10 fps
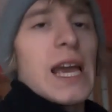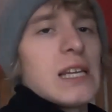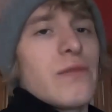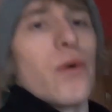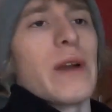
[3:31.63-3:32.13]

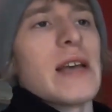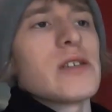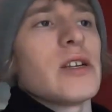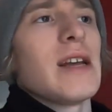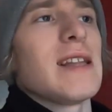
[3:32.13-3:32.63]
8:04
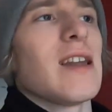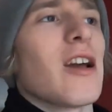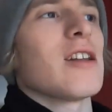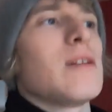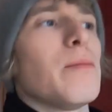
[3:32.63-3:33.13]
yesterday, then
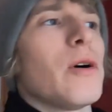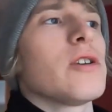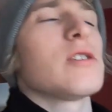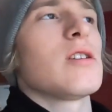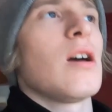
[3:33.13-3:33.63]
I got the
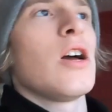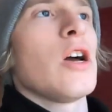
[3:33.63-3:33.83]
bus.